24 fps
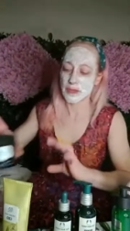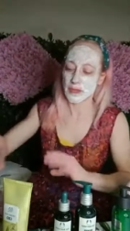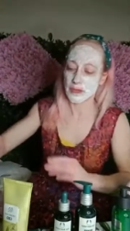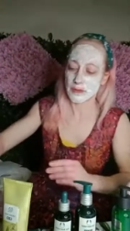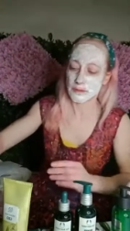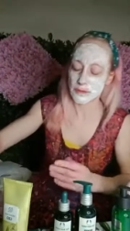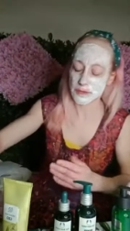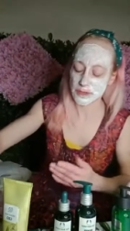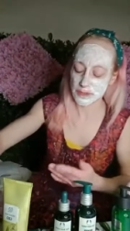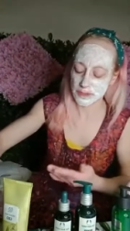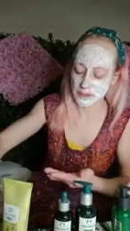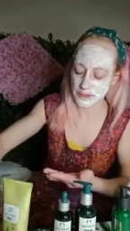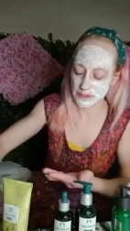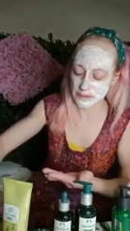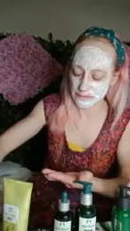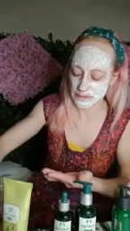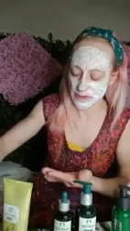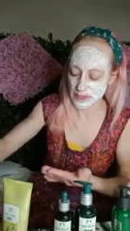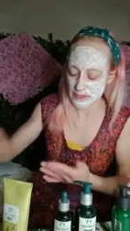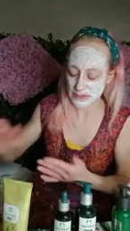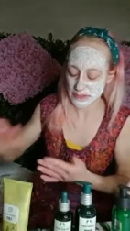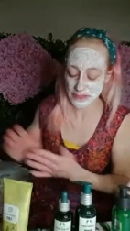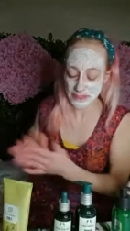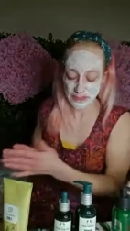And I'm going to leave
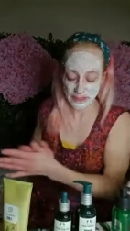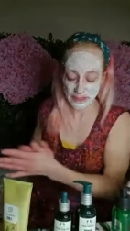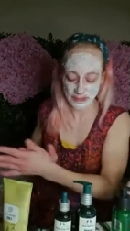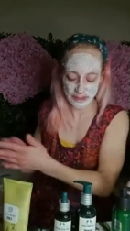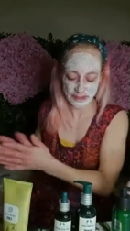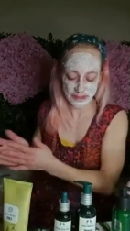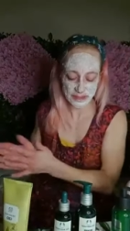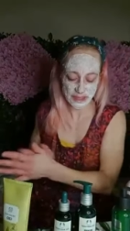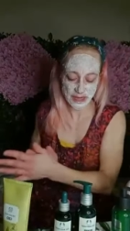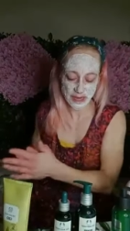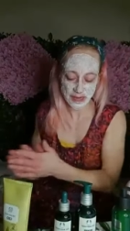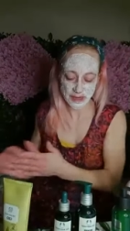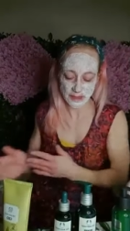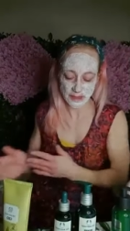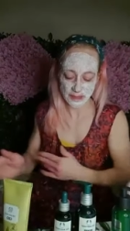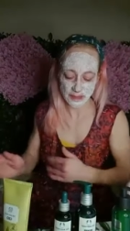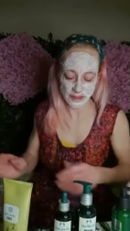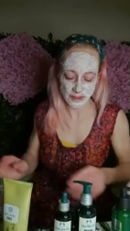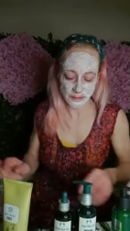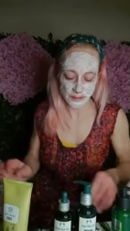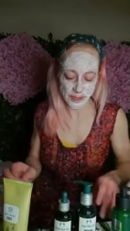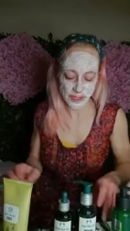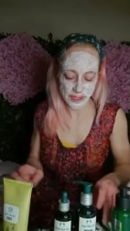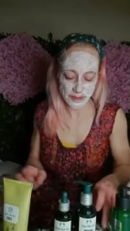that to set a
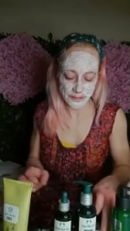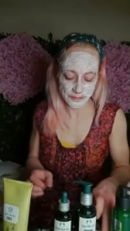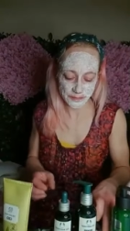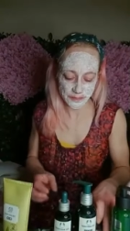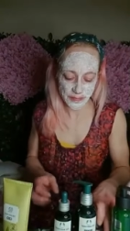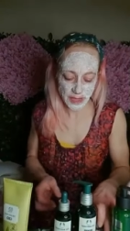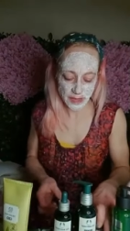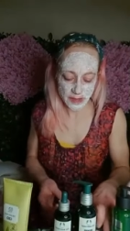little bit.